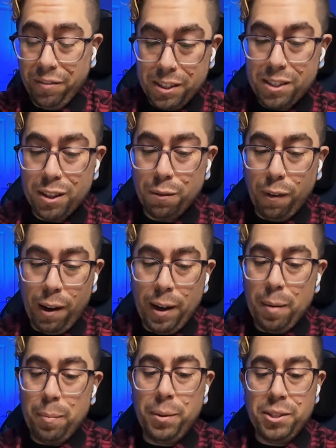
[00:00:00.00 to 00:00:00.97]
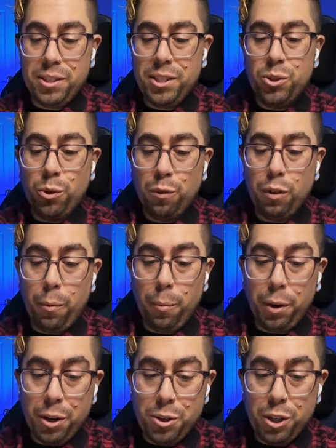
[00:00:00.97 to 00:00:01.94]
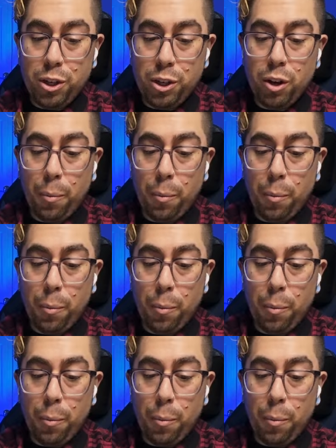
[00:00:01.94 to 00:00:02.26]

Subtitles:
This is the vibe. This is sort of what I'm gonna do.